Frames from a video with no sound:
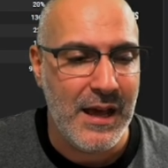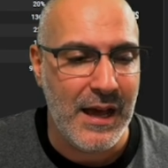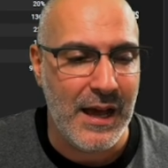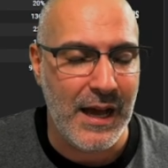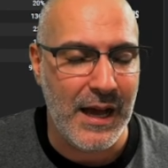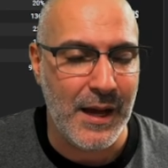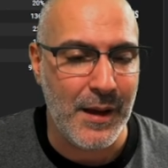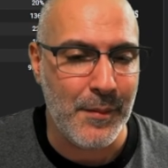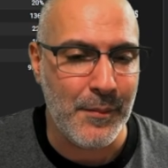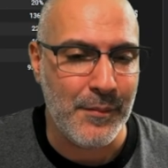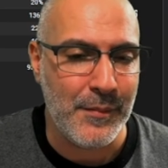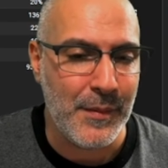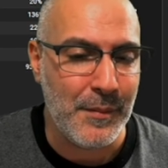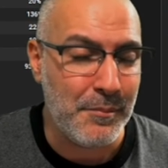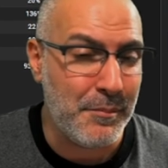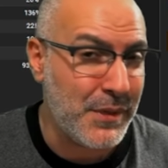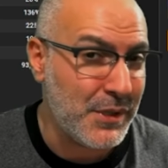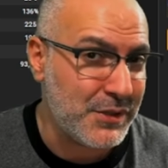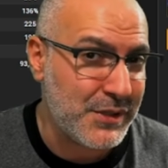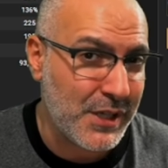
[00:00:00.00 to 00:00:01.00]
Um
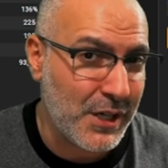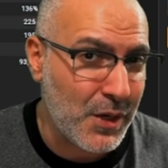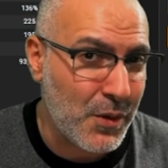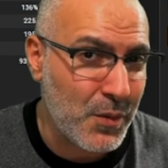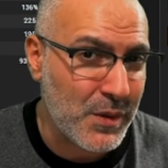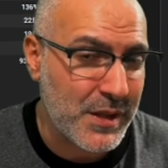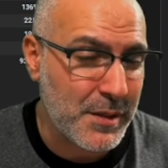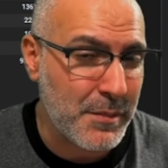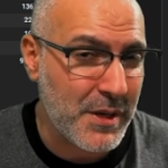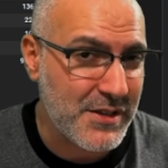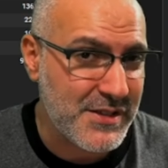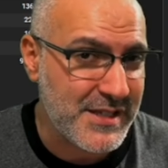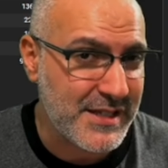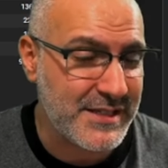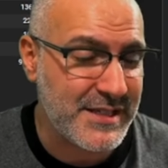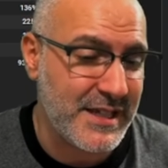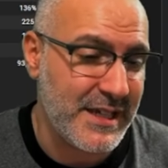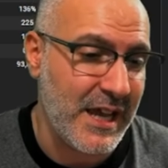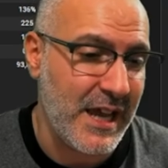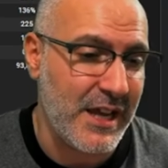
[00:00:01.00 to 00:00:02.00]
building her with about
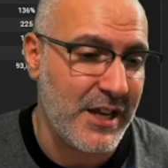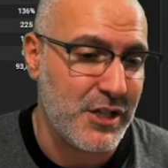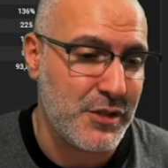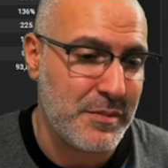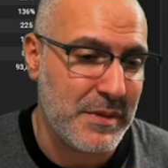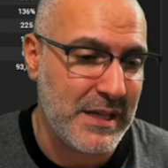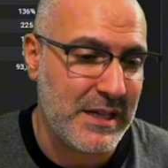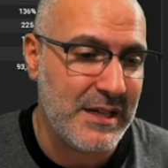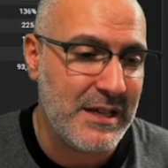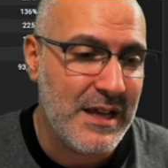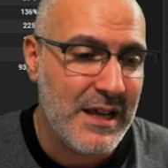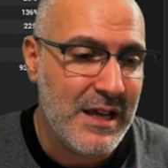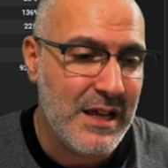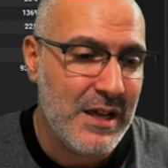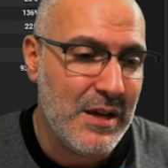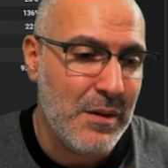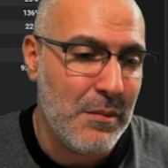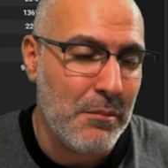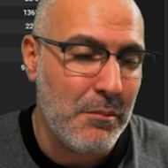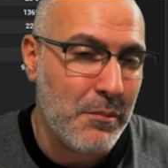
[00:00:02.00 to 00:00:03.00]
sixty K H P,
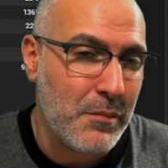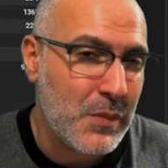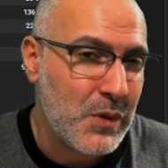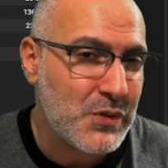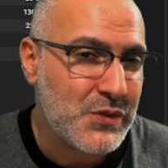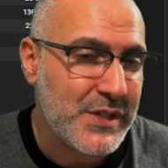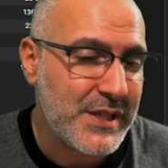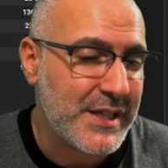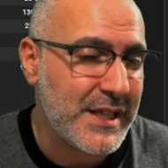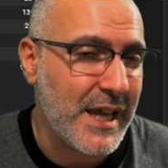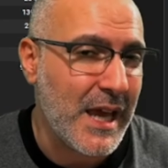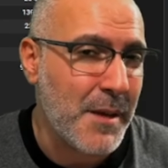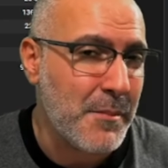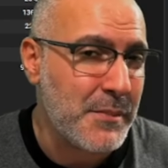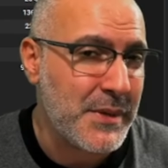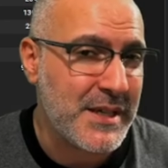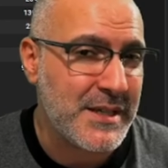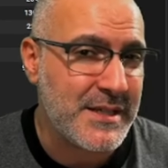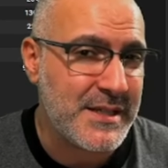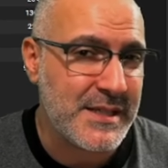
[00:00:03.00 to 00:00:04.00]
most of the N
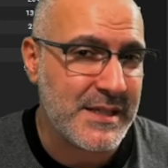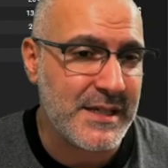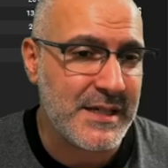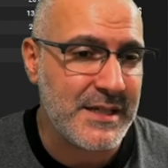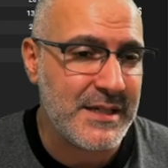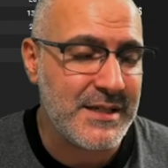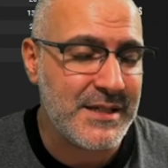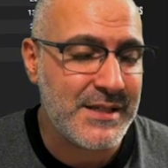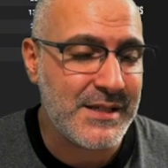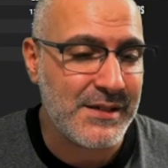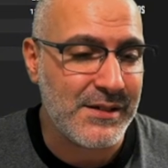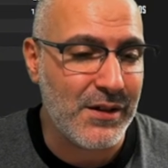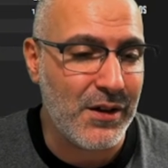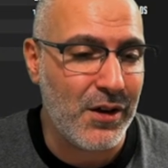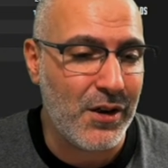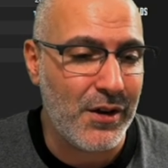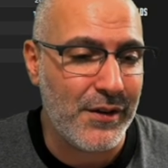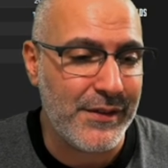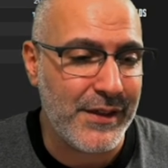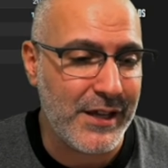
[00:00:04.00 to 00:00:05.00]
P Cs
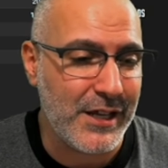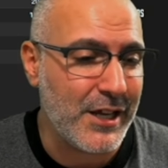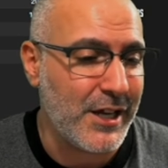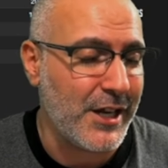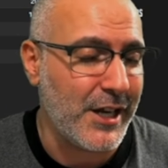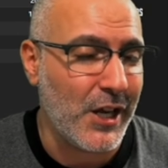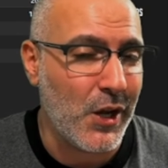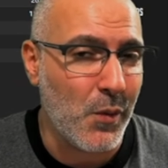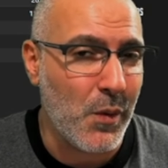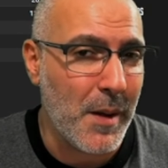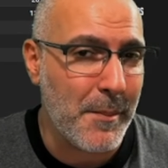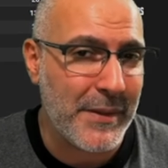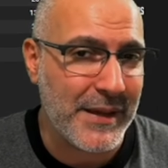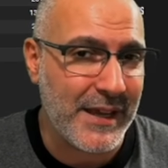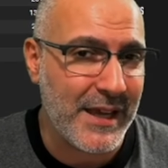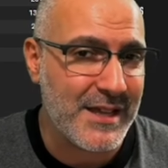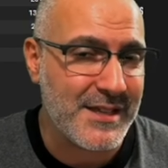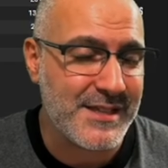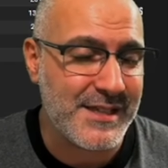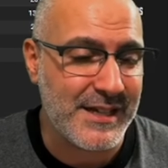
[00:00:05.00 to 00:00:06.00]
that you're going to go up
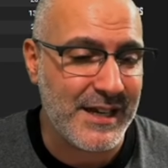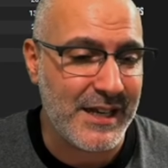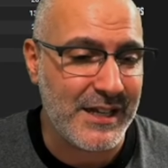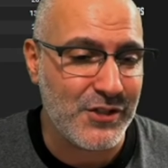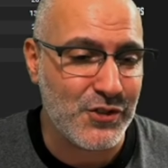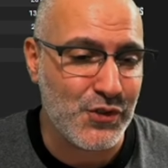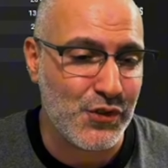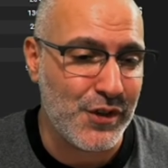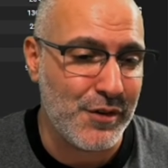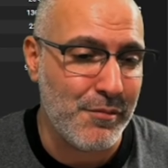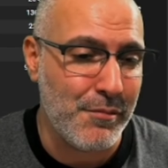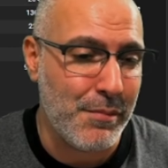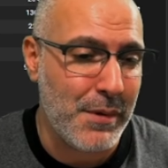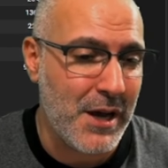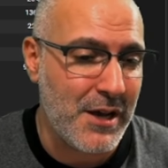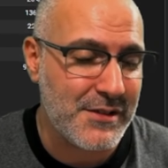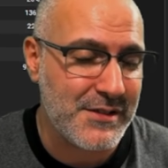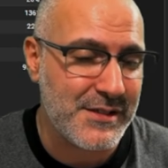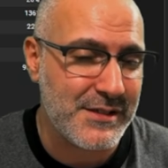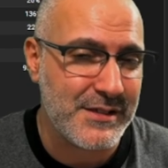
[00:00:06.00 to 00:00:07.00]
against in any sort of
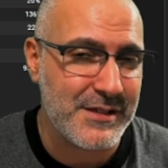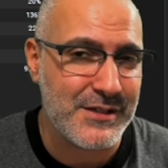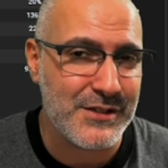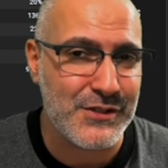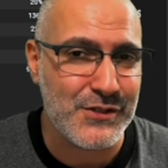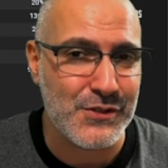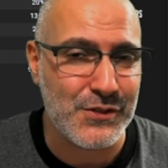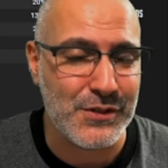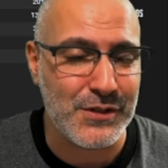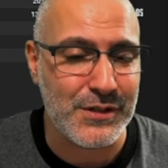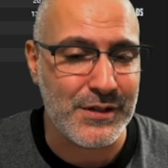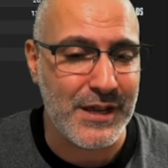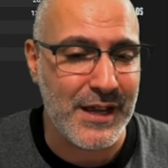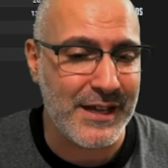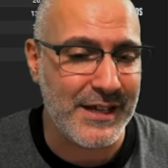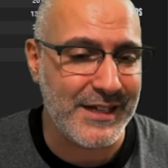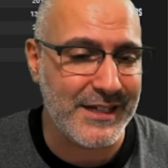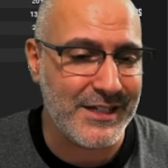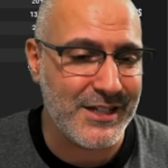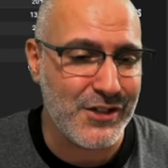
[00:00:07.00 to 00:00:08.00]
bosses or
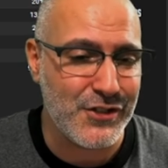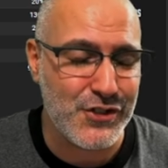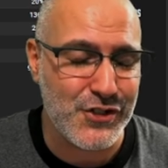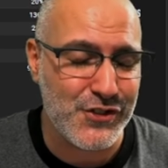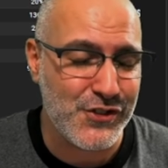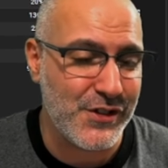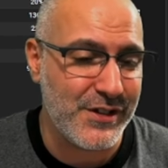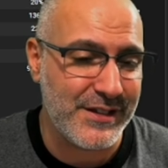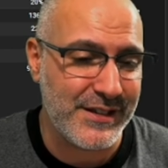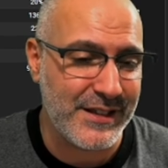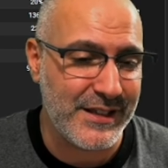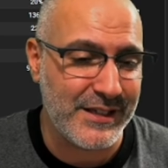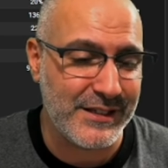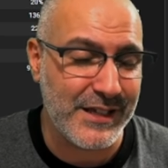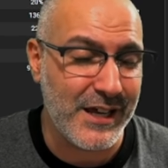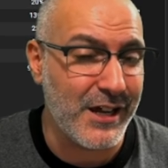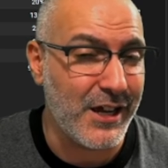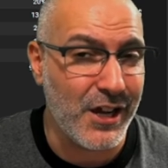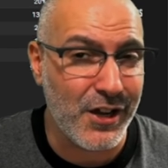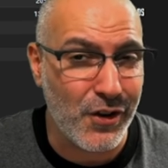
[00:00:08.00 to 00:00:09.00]
any dungeons or anything like
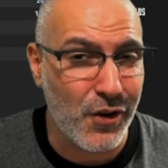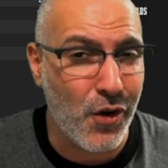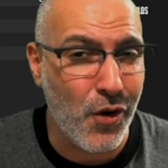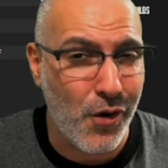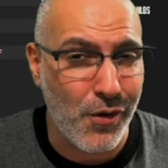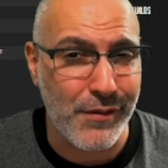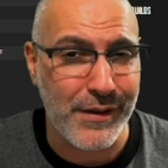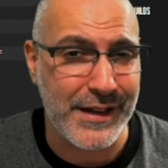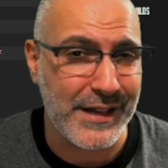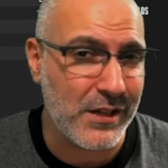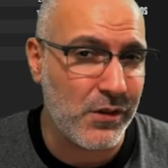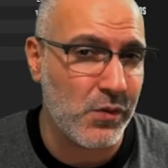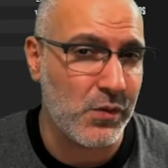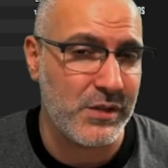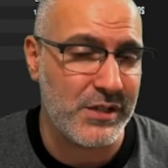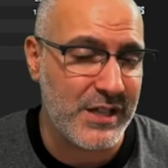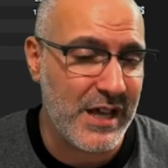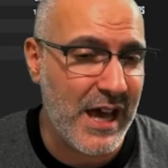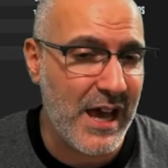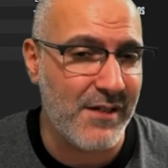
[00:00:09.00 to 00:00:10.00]
that are already going
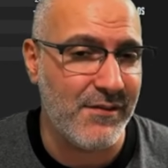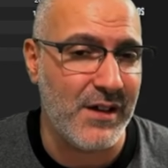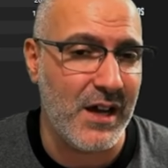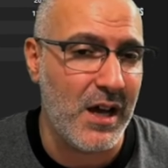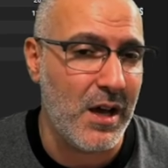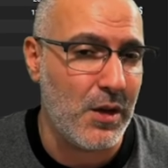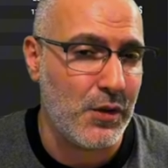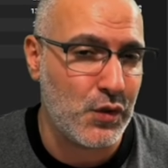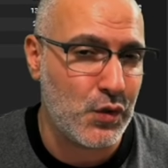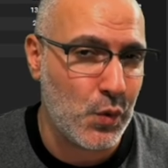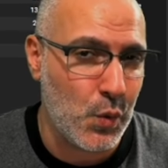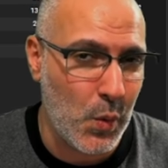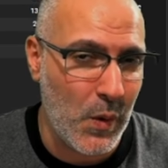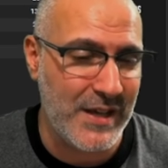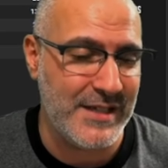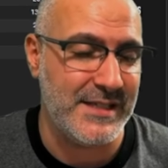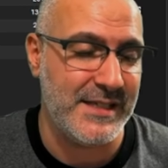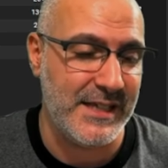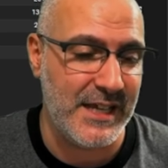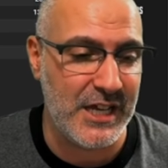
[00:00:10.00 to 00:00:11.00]
to have
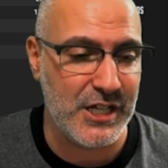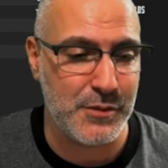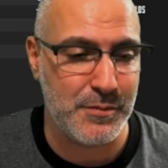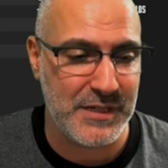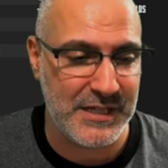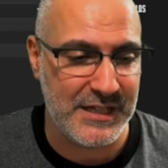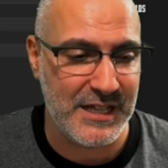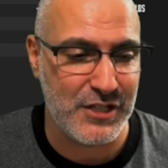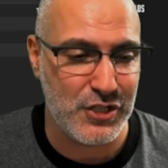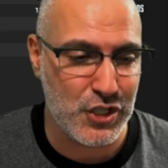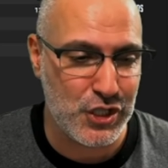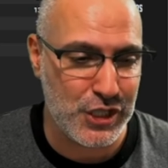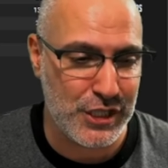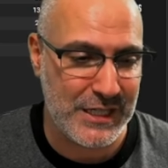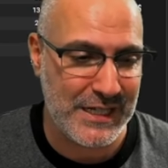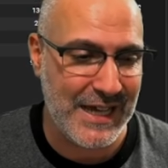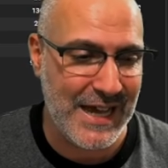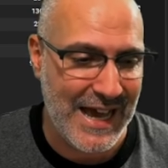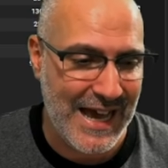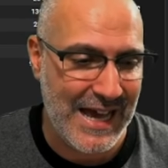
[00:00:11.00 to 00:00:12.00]
twice the H P that
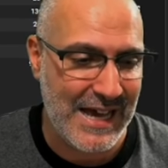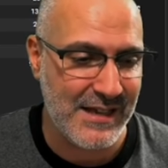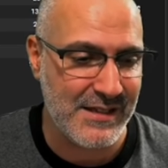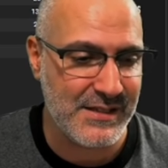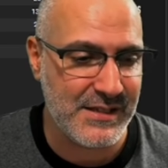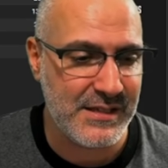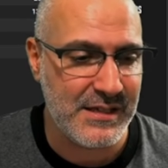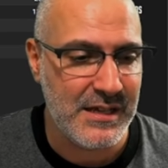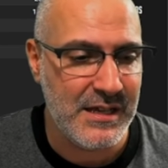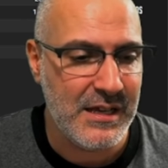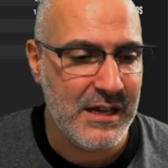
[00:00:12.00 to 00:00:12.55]
she has.